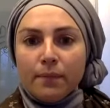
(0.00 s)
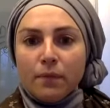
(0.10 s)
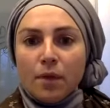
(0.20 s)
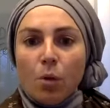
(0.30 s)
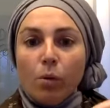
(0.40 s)

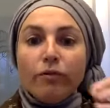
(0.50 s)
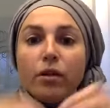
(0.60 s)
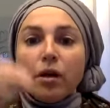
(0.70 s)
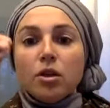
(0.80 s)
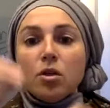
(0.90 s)
mm. we
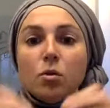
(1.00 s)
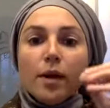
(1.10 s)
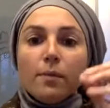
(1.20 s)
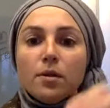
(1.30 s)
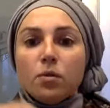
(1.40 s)

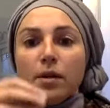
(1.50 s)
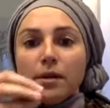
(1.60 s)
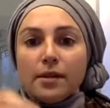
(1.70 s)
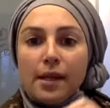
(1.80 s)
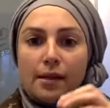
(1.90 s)
fluctuate between the
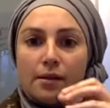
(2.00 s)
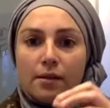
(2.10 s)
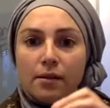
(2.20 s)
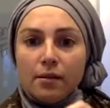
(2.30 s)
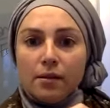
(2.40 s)

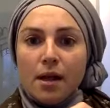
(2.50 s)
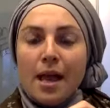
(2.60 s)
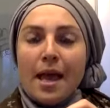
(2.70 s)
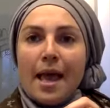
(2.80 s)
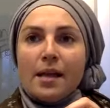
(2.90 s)
states
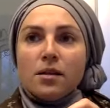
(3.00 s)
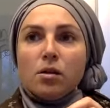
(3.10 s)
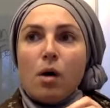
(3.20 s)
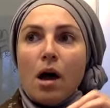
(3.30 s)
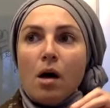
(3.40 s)
right. and
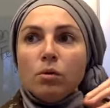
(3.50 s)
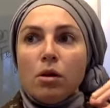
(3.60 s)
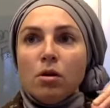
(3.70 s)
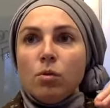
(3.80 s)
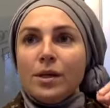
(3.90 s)
so how
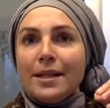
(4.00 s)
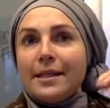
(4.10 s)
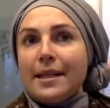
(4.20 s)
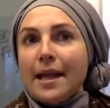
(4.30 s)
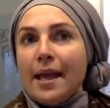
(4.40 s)
long we
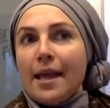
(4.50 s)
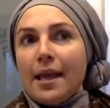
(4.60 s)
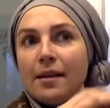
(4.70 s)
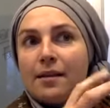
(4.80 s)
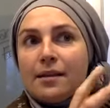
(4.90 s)

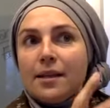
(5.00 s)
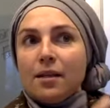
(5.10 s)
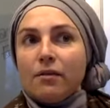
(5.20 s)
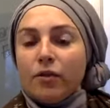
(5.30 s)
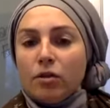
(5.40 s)
stay in a state
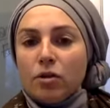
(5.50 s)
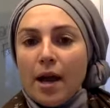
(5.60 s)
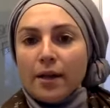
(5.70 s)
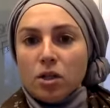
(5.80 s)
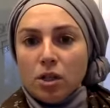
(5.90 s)
of
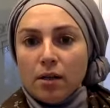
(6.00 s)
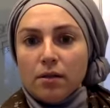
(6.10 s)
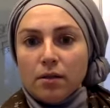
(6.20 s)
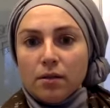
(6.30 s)
contraction